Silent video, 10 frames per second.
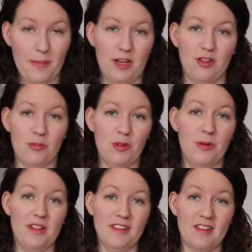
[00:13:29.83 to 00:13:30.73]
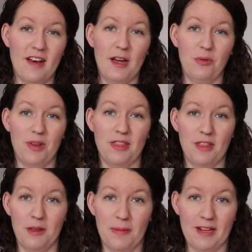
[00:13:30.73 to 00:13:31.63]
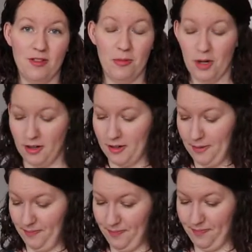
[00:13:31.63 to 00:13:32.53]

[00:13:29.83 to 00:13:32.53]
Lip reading: Make sure I'm gluing the side with the pencil mark.